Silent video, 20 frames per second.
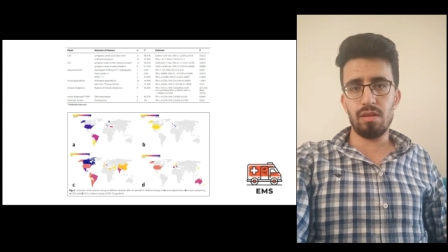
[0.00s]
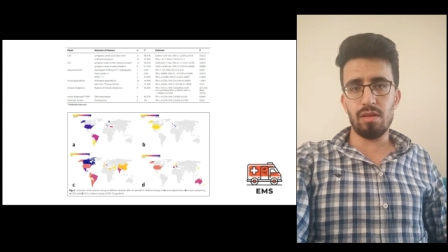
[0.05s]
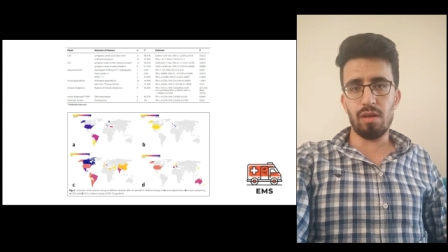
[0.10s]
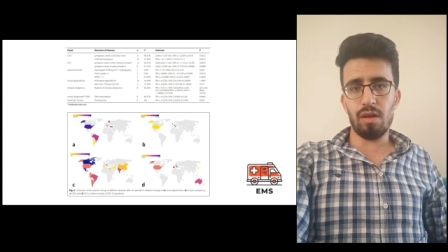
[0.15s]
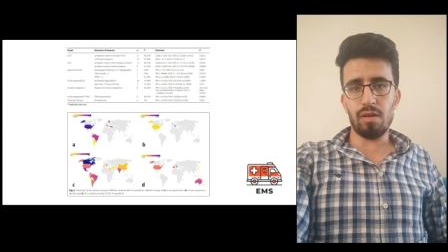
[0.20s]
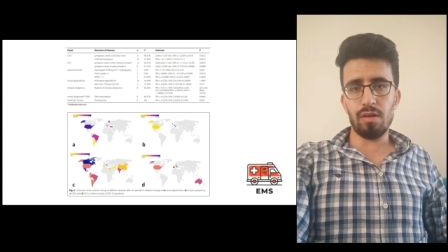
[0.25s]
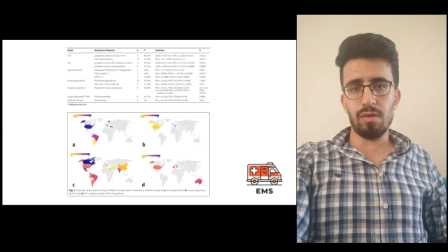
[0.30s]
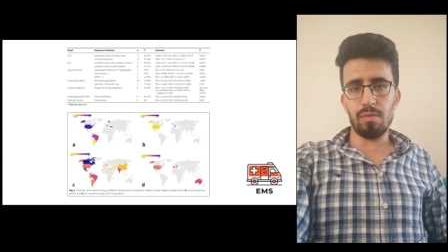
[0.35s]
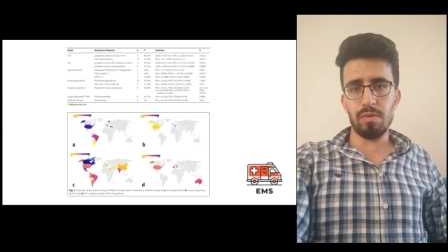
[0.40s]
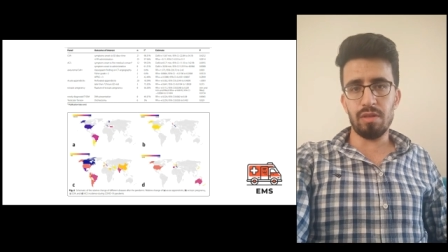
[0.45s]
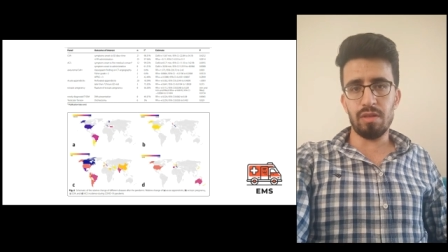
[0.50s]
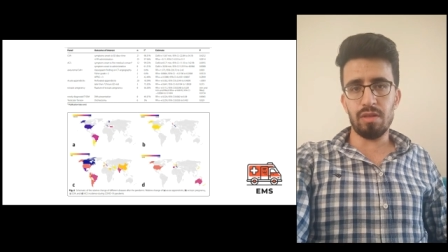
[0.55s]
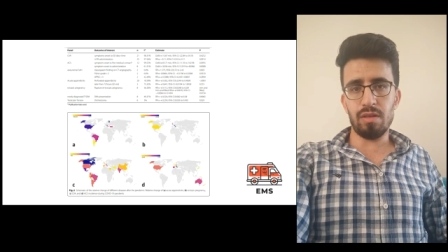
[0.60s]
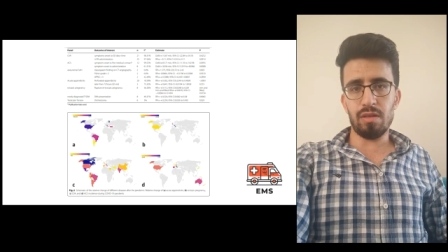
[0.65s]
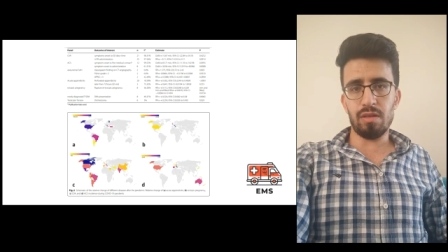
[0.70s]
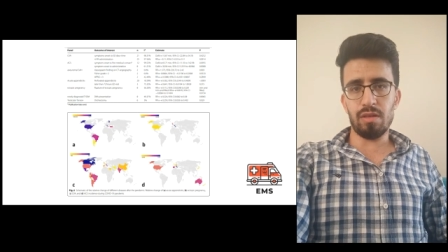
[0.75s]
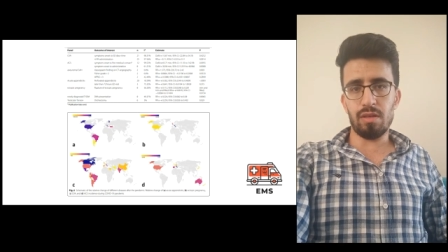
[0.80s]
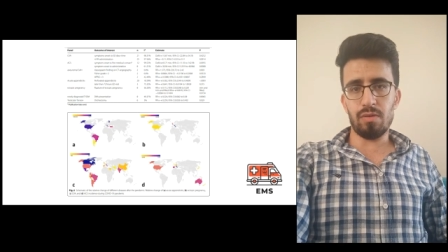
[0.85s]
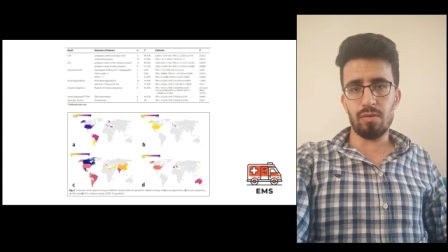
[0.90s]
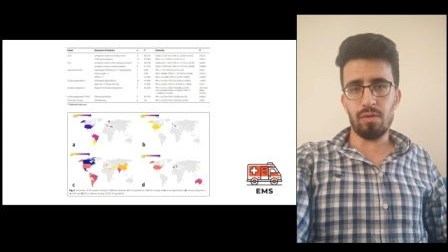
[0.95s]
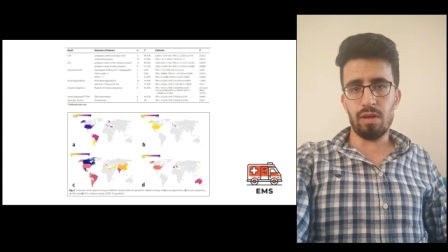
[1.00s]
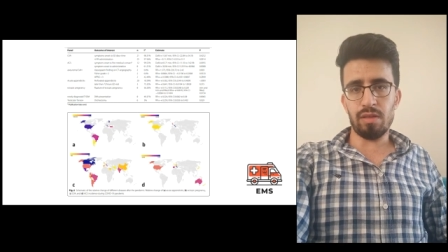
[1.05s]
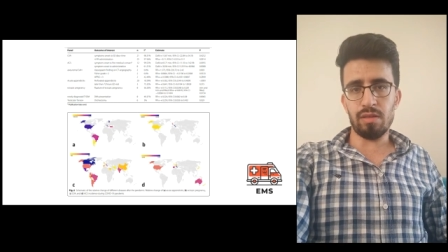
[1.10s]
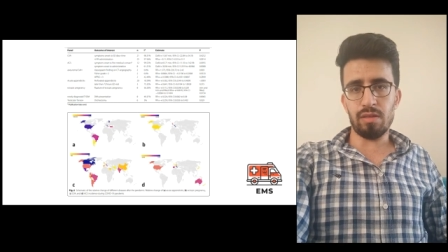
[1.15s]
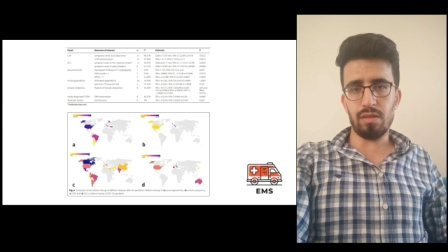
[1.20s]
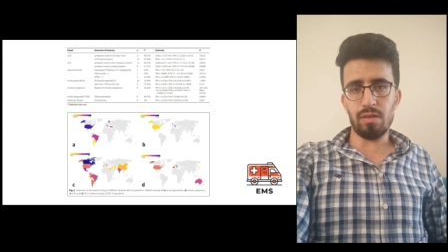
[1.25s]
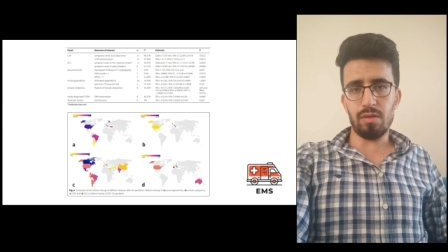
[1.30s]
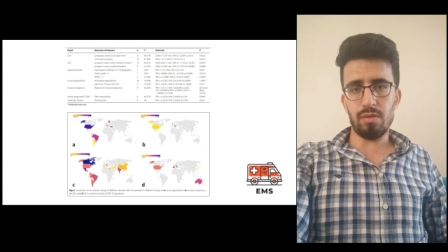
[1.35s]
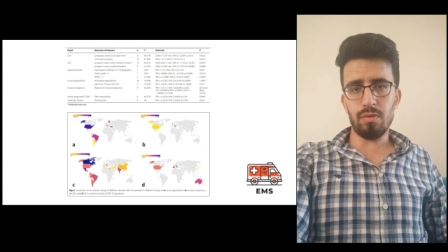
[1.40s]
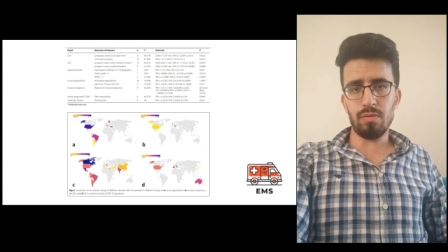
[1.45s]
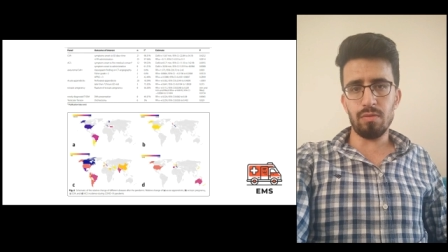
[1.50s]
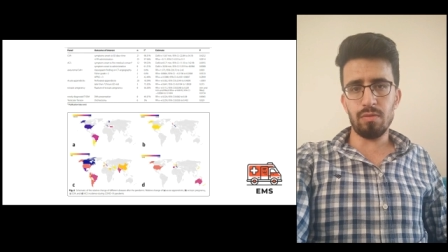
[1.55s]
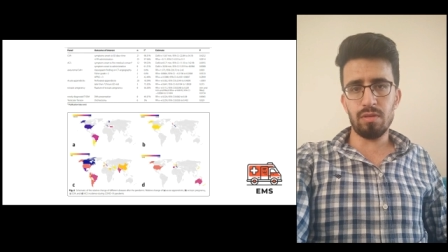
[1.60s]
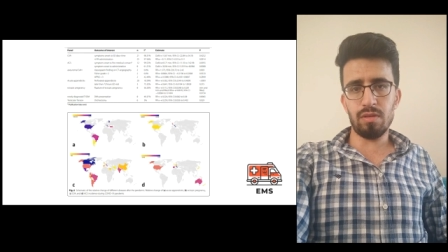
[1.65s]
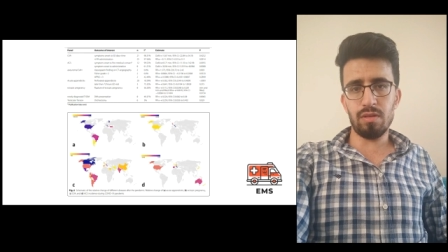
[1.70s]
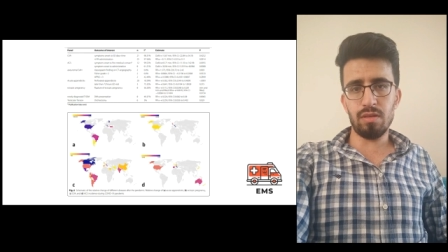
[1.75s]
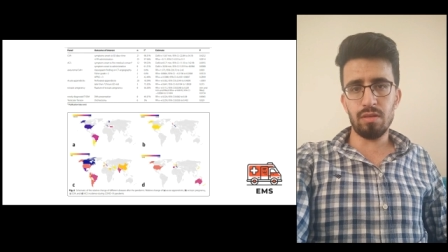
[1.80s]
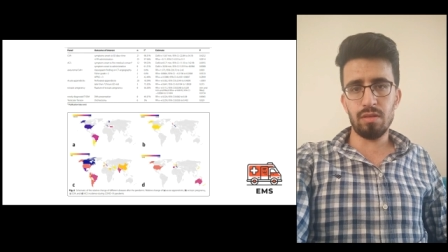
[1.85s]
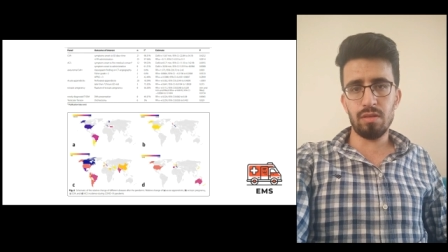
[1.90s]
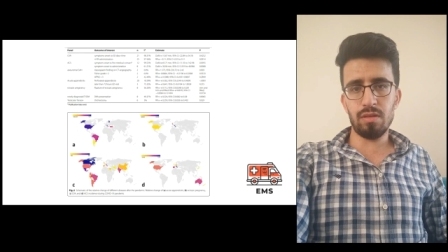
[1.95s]
diabetic
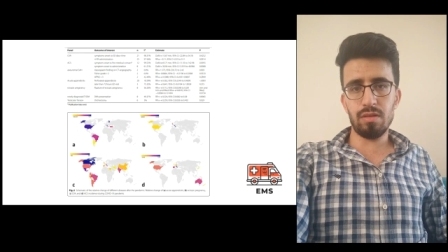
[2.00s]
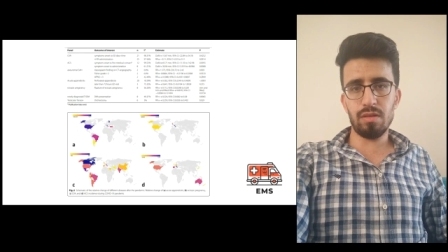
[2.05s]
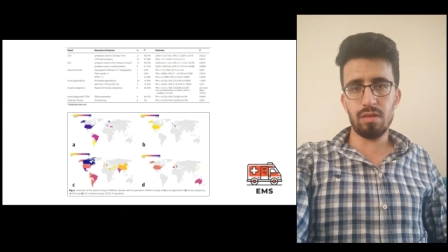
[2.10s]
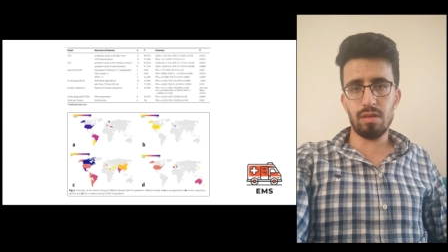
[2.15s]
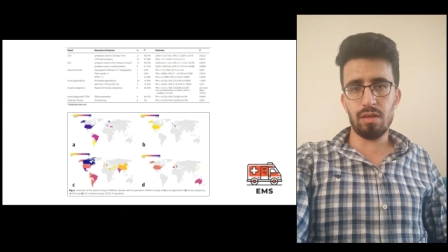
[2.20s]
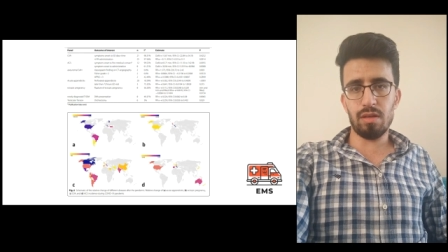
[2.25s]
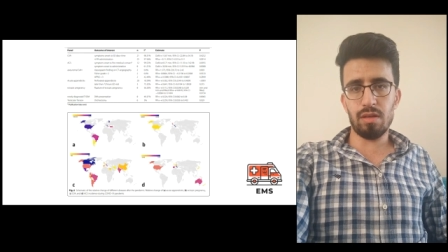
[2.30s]
ketoacidosis,